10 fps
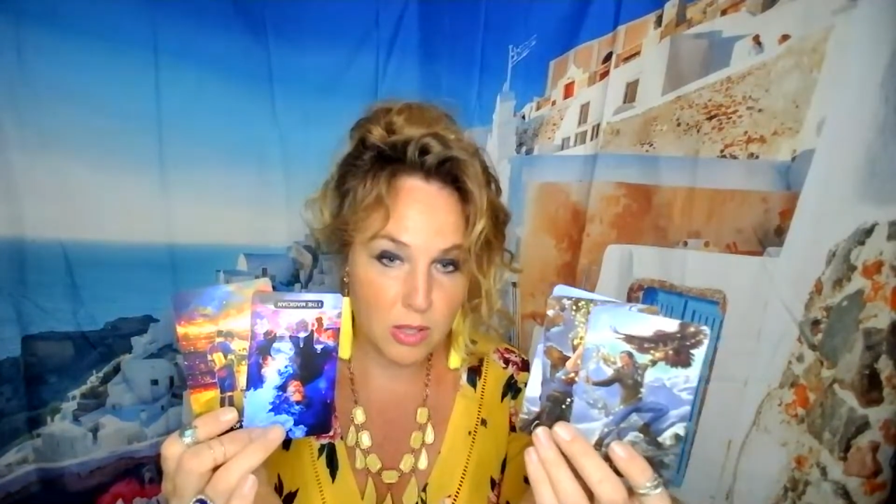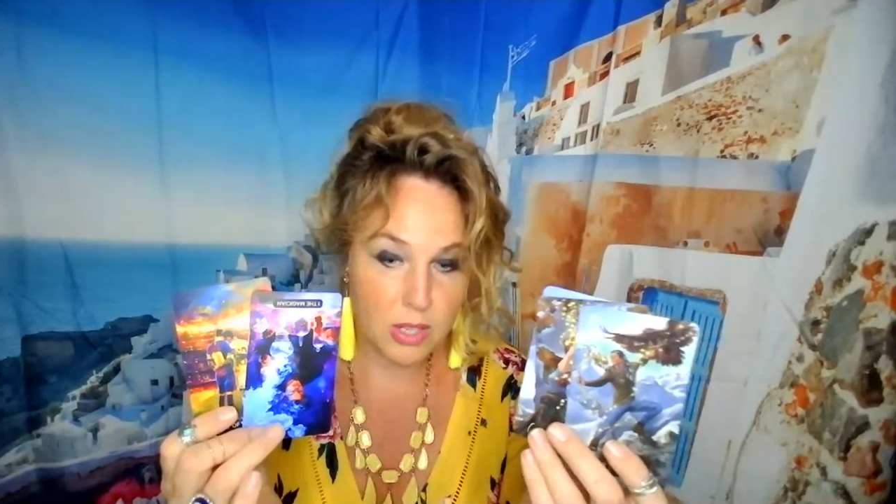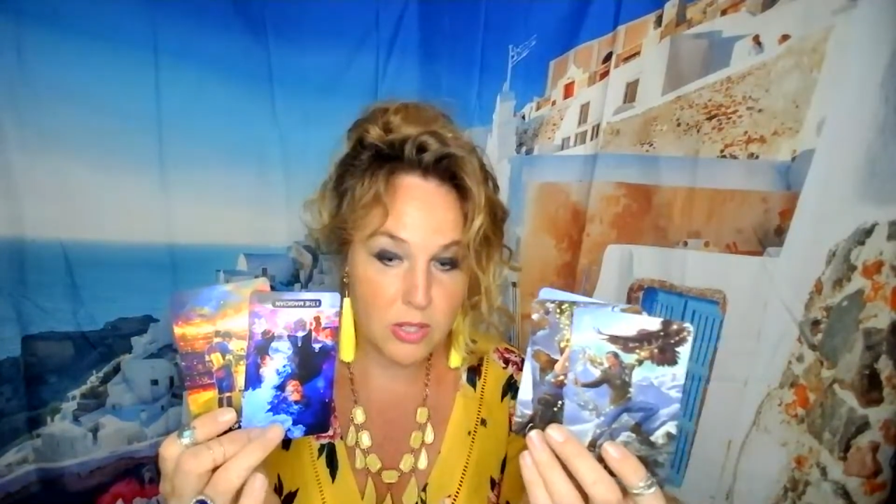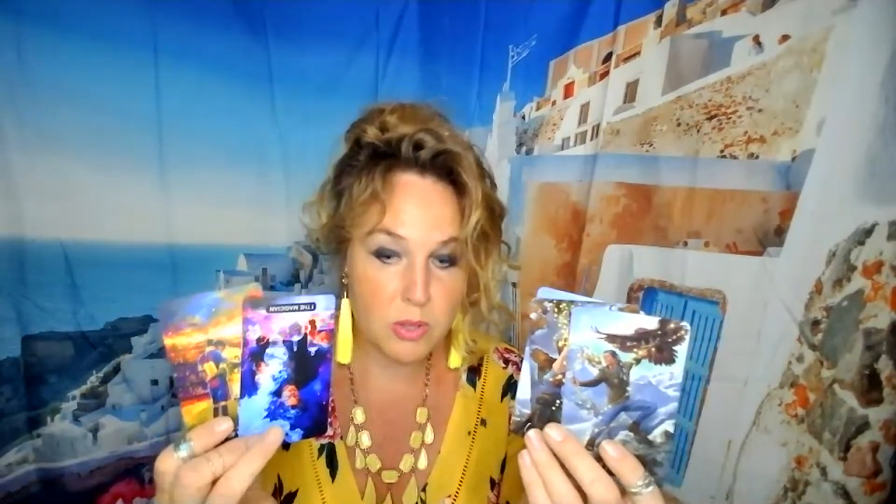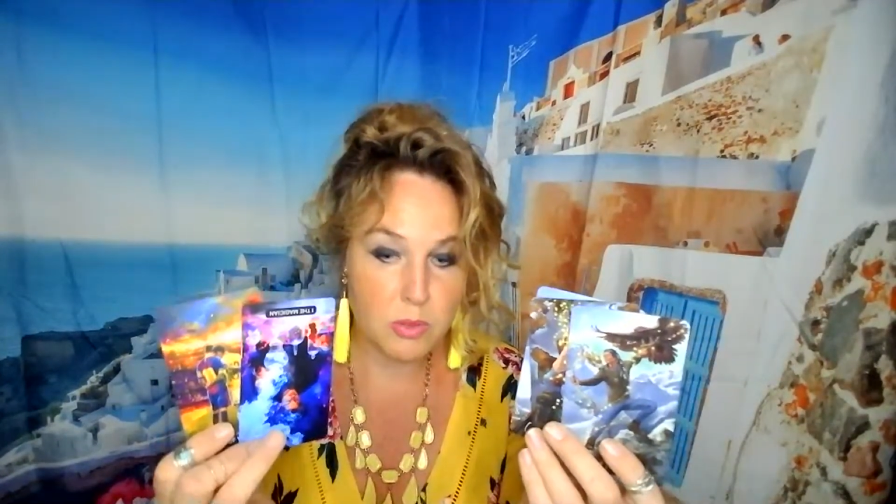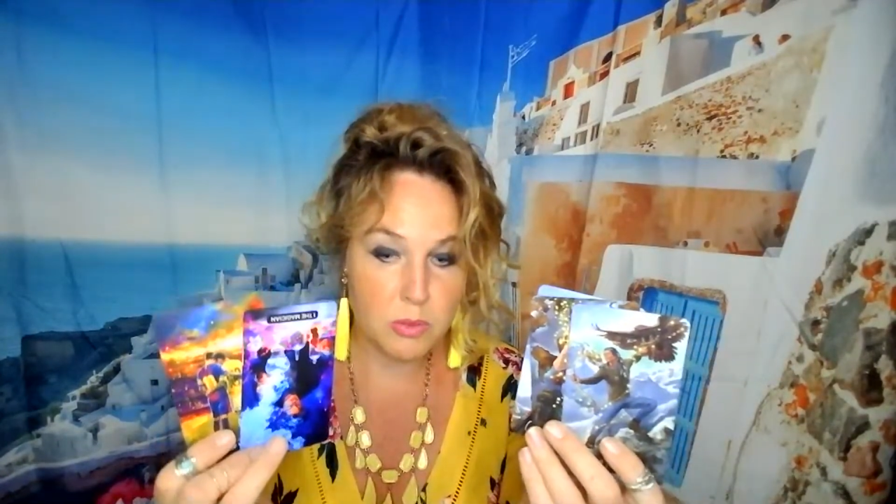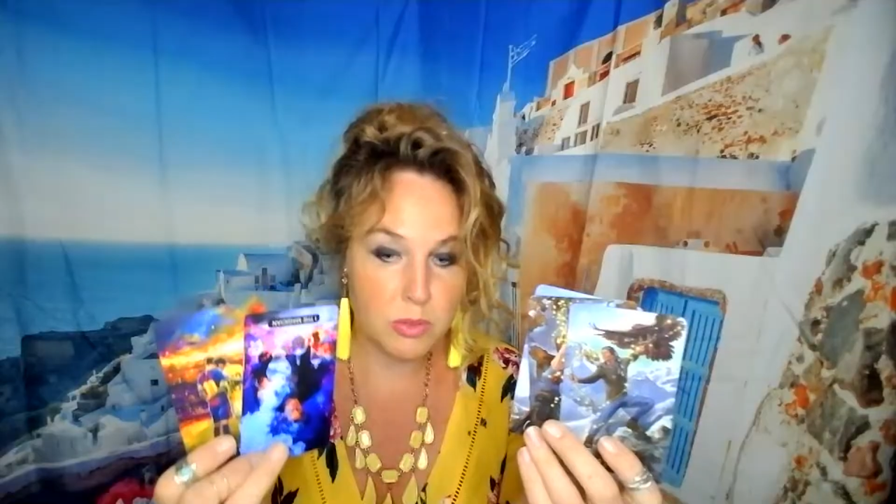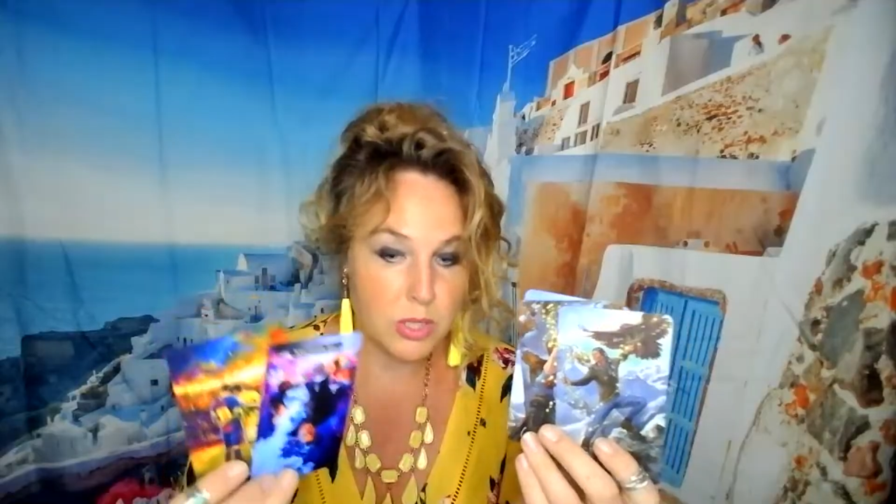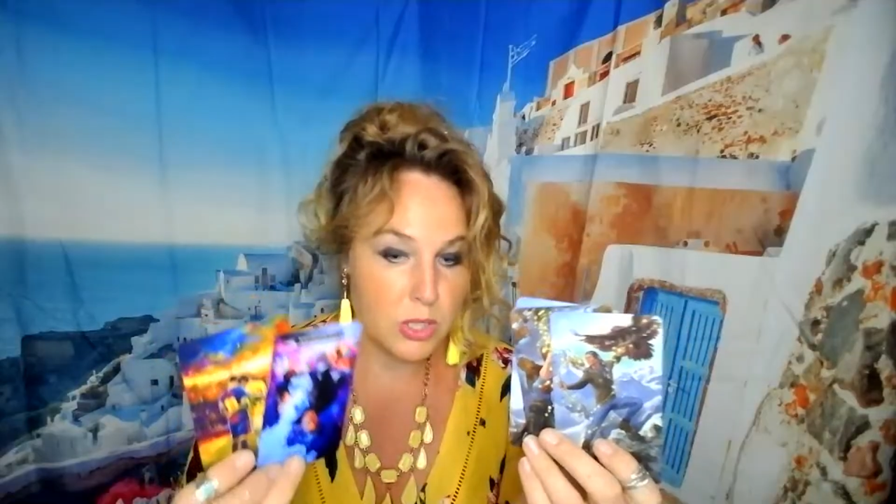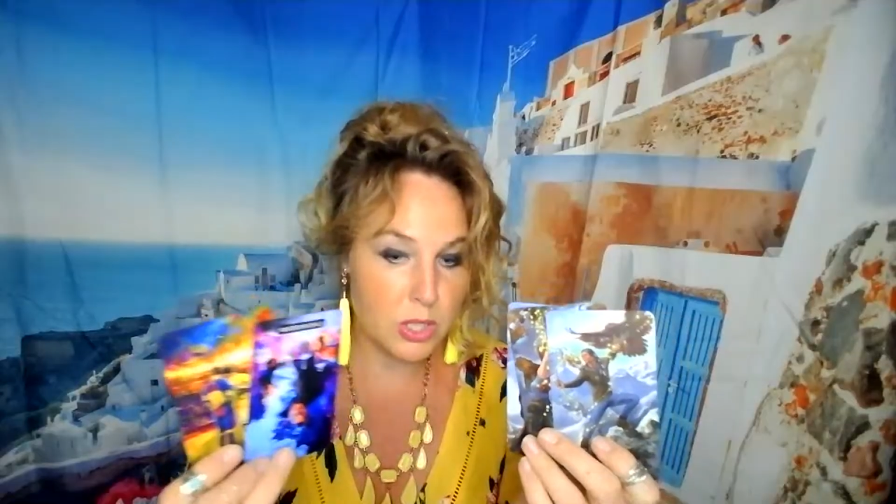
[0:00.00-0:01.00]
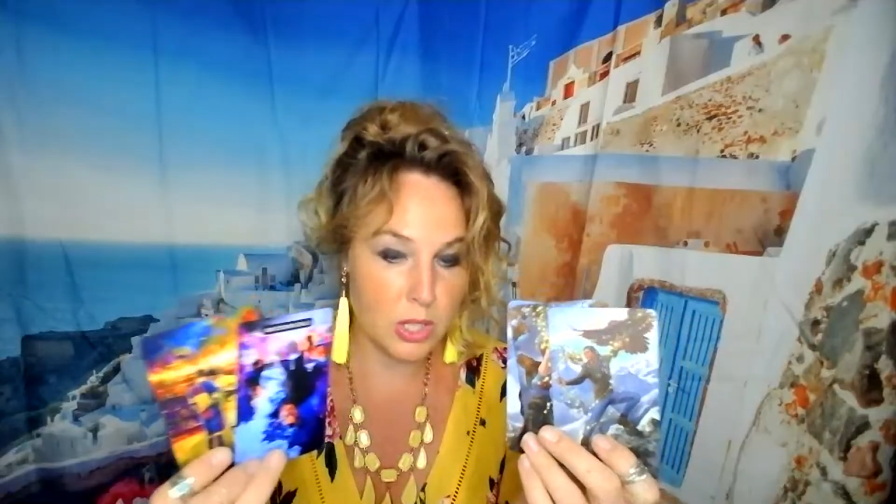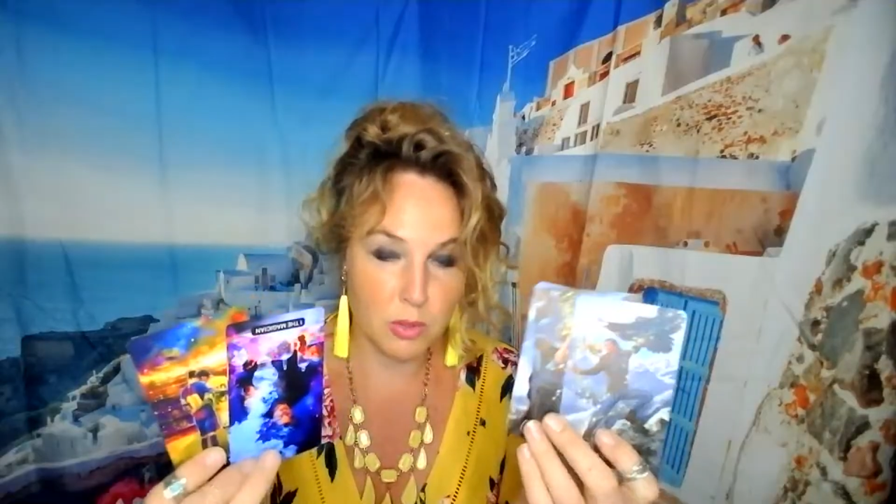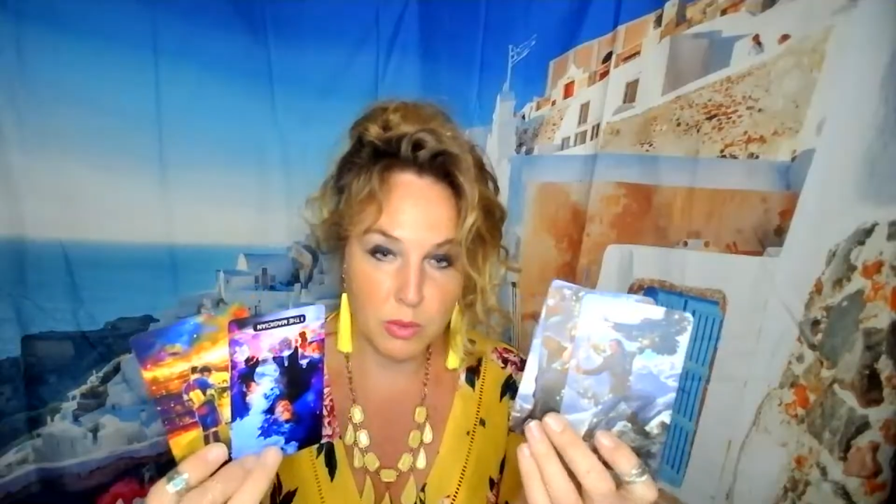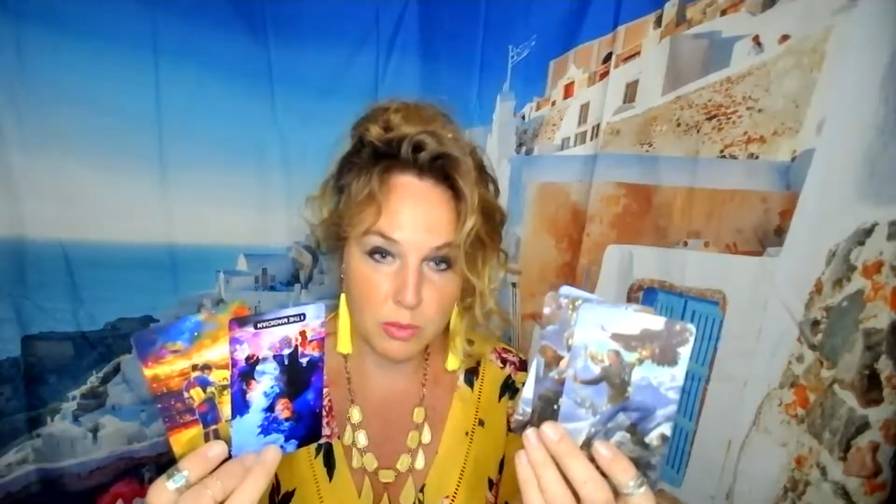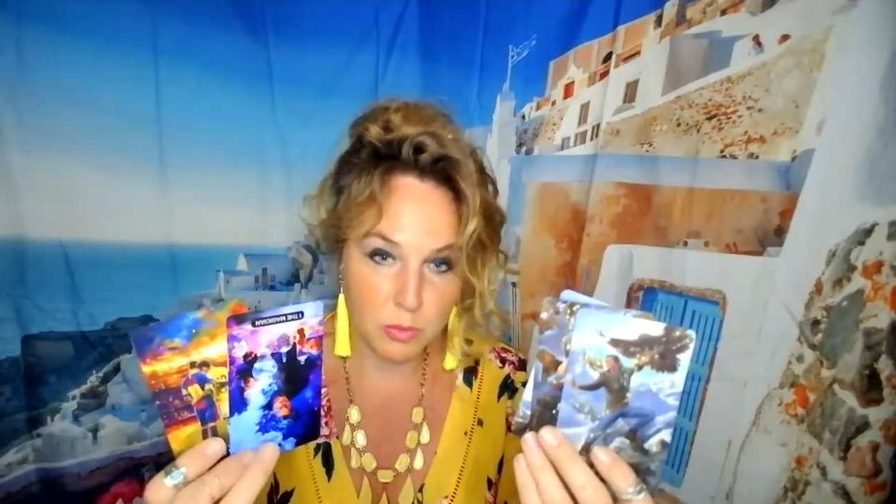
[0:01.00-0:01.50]
because you
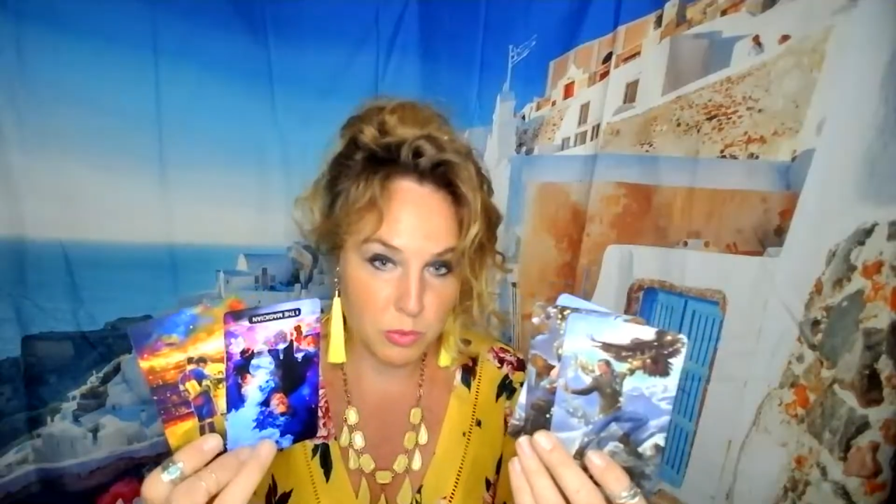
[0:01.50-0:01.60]
know,